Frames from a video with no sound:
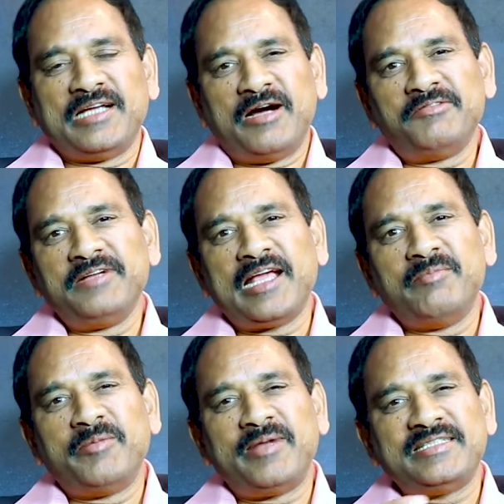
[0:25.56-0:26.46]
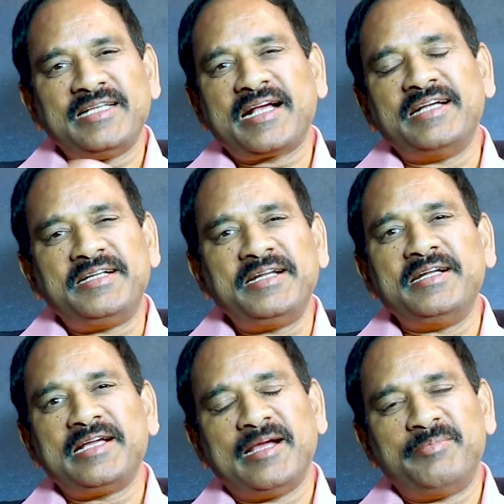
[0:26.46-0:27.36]
how we can memorize a country and
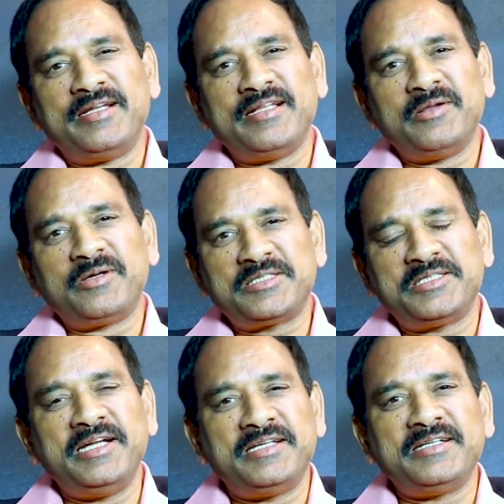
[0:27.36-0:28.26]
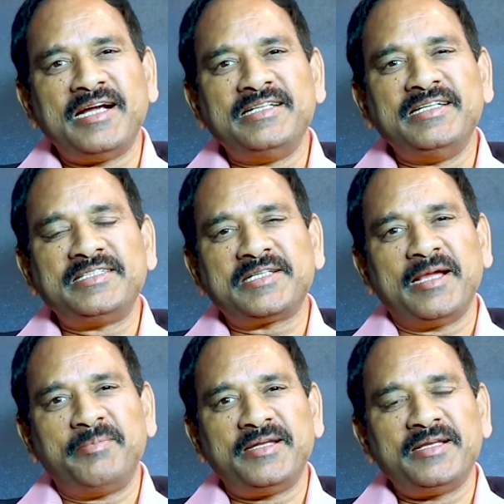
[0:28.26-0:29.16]
a capital or state and its
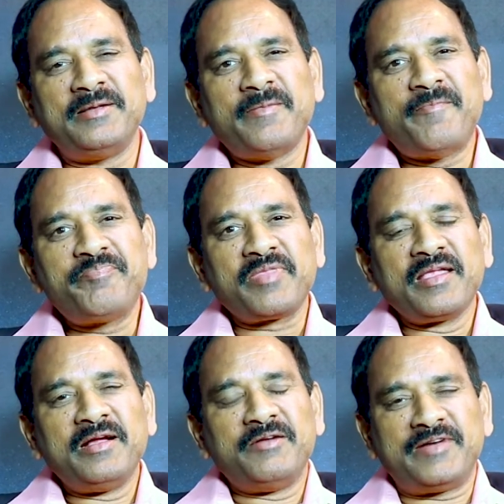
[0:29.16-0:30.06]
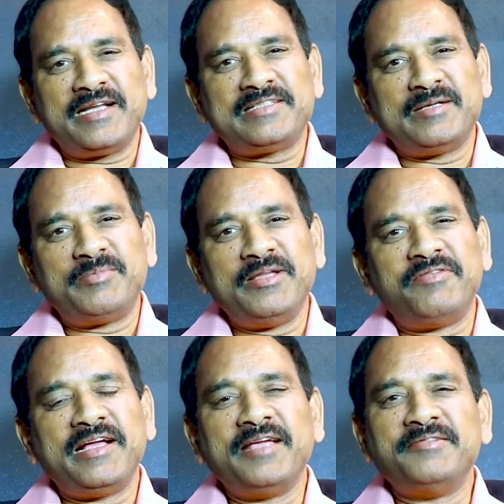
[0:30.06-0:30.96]
capital. For example, if
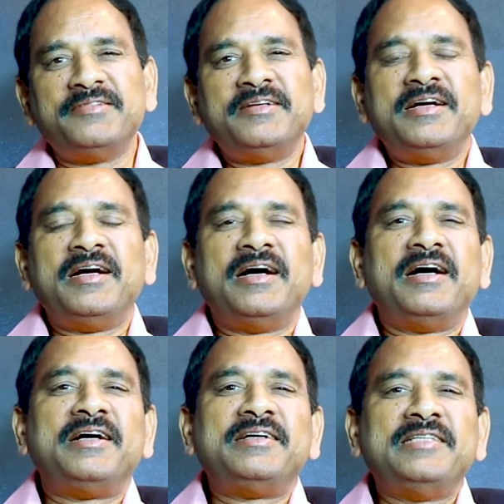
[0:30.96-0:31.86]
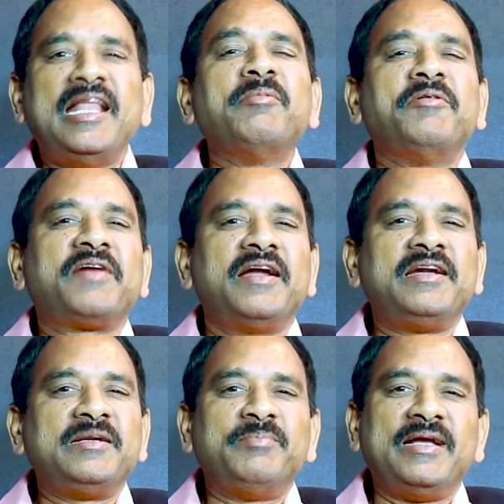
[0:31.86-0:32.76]
I give uh, the name of a
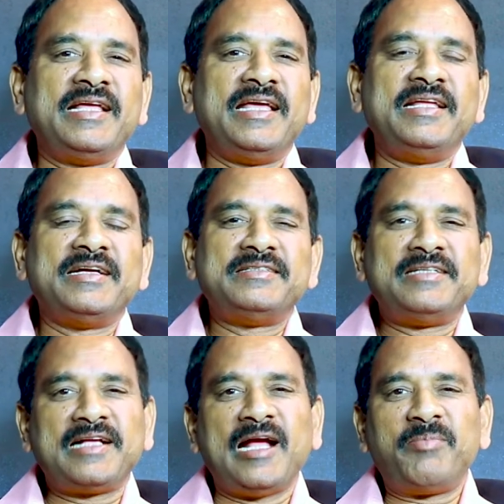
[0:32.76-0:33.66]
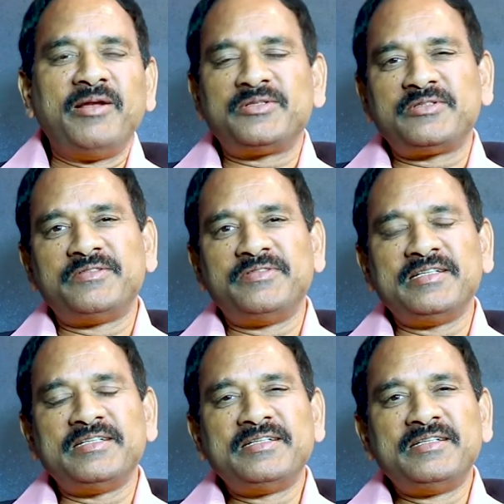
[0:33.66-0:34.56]
country, Bulgaria, the capital is Sofia.